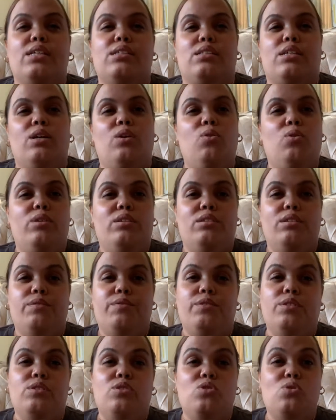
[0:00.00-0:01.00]
they go to
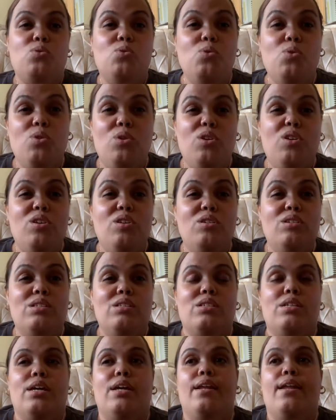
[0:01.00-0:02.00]
different schools
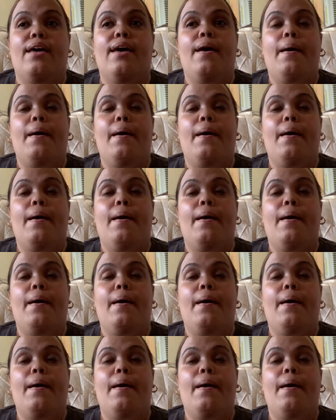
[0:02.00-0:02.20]
and